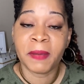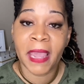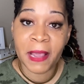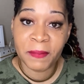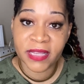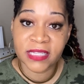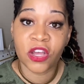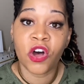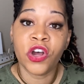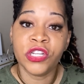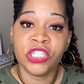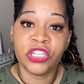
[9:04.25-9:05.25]
payments
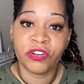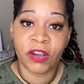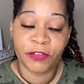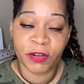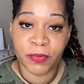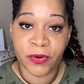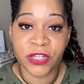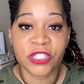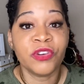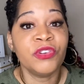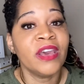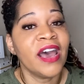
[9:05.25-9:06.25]
onto your credit report. So
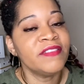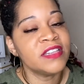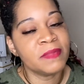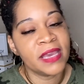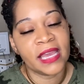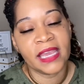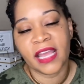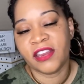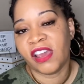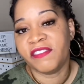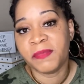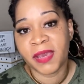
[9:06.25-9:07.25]
you have to make, again, you have
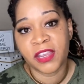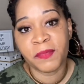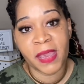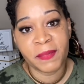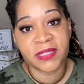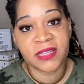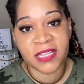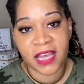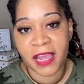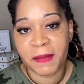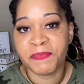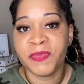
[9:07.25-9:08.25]
to make your payments on time.